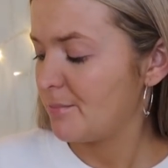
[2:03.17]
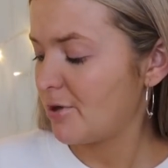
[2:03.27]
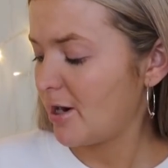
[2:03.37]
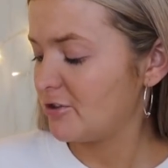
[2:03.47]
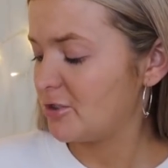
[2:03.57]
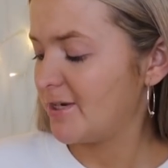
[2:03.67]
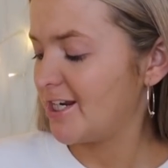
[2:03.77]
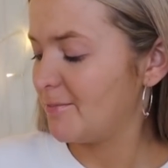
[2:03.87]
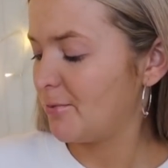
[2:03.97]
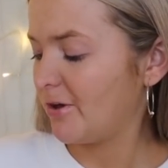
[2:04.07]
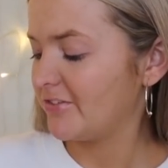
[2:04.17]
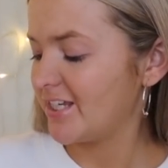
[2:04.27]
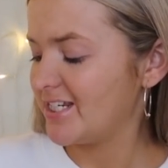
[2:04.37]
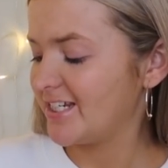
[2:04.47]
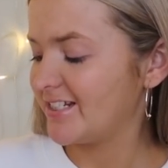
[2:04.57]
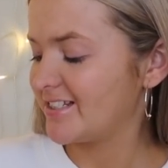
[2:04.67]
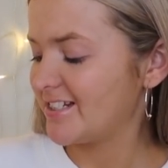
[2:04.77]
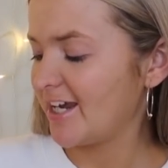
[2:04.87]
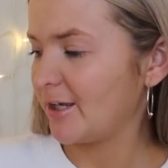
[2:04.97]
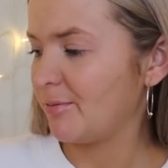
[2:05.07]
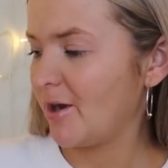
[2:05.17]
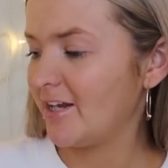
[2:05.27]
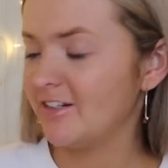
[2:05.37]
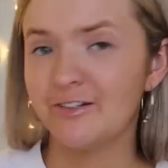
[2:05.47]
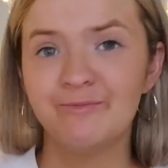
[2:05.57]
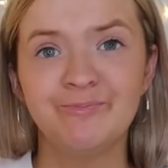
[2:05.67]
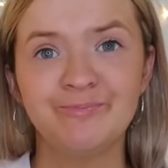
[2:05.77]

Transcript: proud to be #1's Indian snack brand.